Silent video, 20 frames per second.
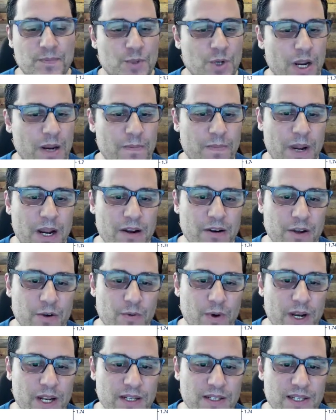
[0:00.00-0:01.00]
Trade barely
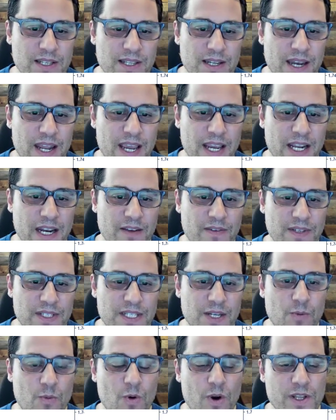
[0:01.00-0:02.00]
went into the negative. It
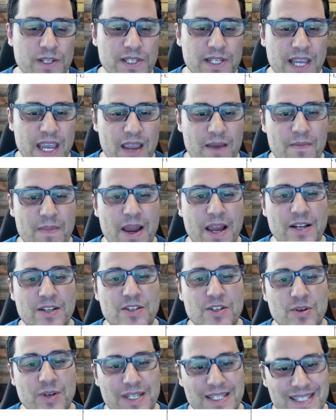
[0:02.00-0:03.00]
did once. It came
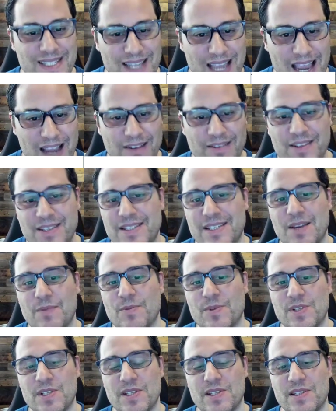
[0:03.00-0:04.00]
back to exactly the
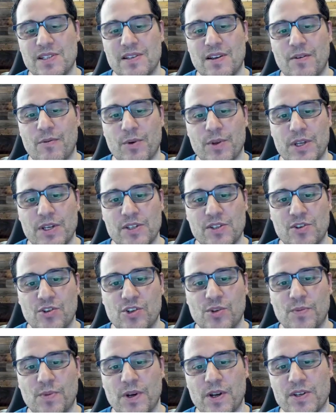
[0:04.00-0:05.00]
same resistance level where the
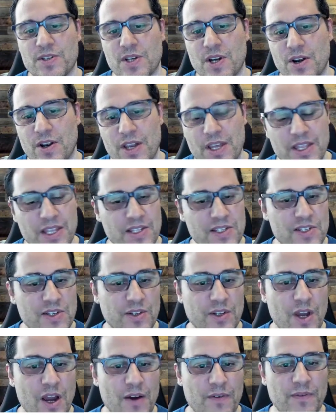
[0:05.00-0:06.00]
institutional players are, and then
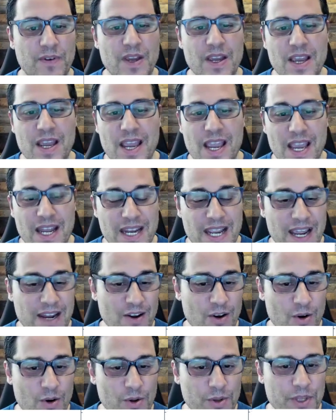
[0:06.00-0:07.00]
sold off. And he
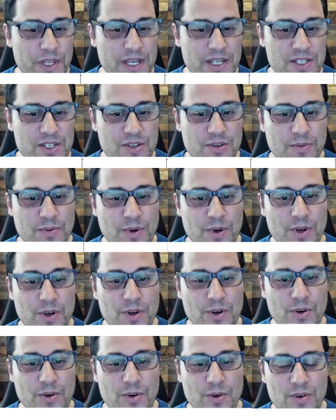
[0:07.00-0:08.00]
had to hold this
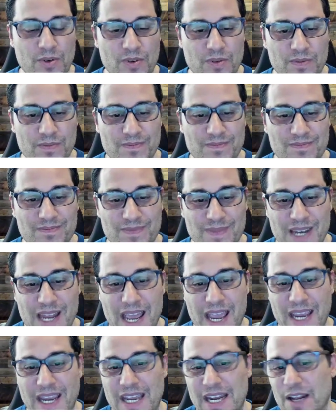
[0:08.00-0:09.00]
through
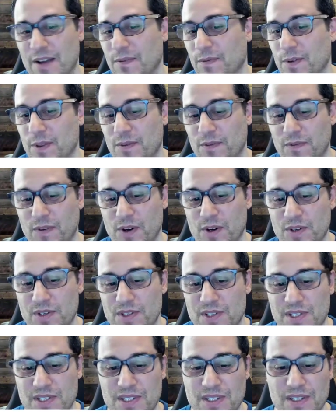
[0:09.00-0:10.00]
negative for the
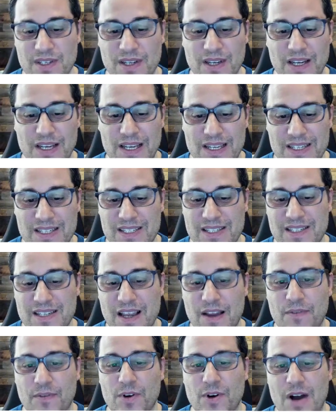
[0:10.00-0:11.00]
first
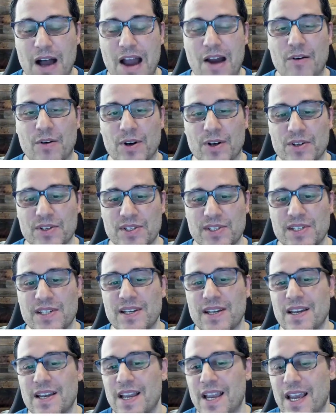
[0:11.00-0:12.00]
several hours.
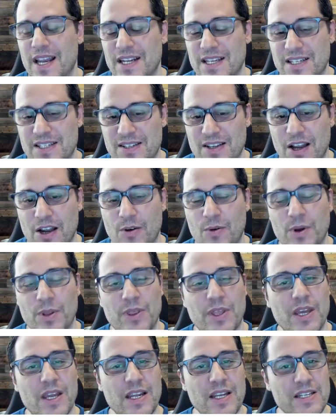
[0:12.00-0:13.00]
And he stuck
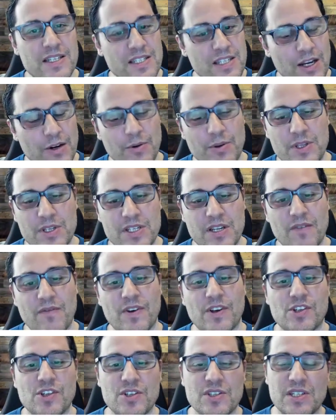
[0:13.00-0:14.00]
with it, and he stuck with his
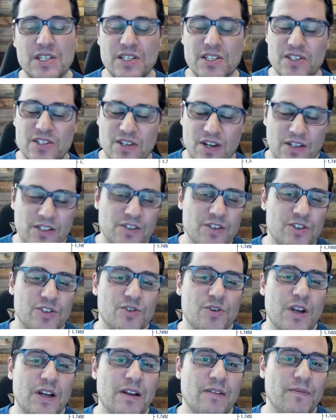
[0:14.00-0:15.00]
convictions. He stuck to his
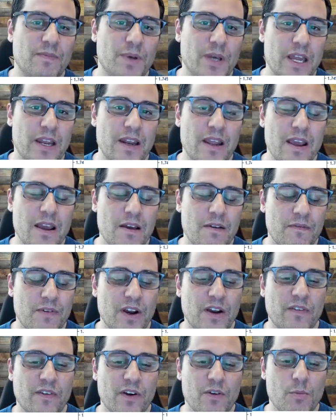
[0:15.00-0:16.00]
trading plan.
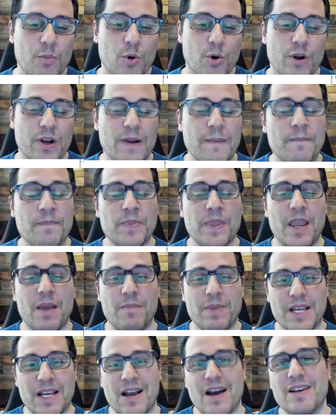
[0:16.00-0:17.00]
Very, very important.
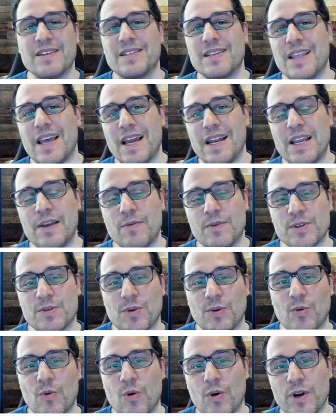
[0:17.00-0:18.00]
And because of that, he
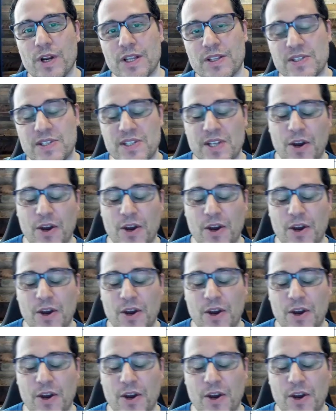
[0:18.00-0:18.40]
was rewarded.